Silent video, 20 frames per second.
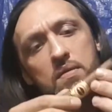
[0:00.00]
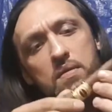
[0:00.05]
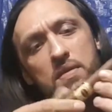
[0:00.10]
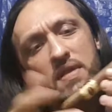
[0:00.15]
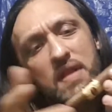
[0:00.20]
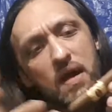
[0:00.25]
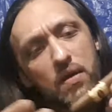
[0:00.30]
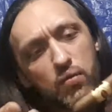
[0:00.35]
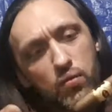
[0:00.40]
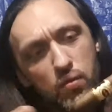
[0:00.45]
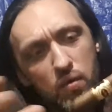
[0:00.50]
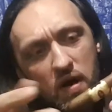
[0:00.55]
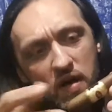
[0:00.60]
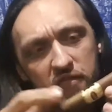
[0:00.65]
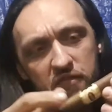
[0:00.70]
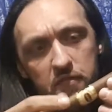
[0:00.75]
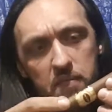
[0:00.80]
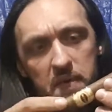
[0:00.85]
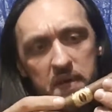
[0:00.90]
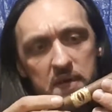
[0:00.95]
well, not
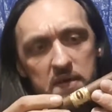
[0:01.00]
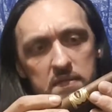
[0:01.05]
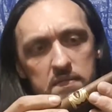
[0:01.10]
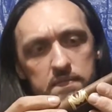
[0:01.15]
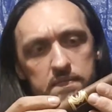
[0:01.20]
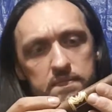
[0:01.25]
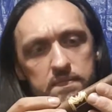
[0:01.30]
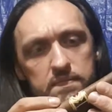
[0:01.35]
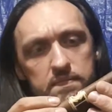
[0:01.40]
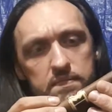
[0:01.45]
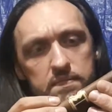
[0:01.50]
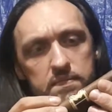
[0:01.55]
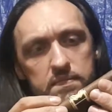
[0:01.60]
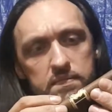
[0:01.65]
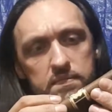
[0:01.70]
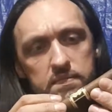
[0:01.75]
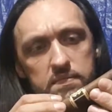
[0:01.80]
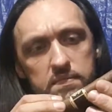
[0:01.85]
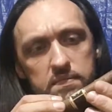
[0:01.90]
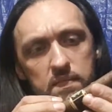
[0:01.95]
rough, but
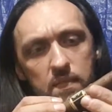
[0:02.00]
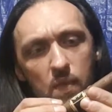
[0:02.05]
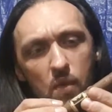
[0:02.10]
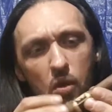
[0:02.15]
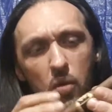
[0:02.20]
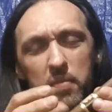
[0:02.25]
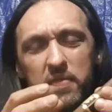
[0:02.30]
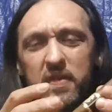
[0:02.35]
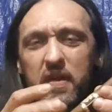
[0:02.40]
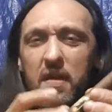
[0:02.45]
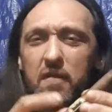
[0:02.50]
almost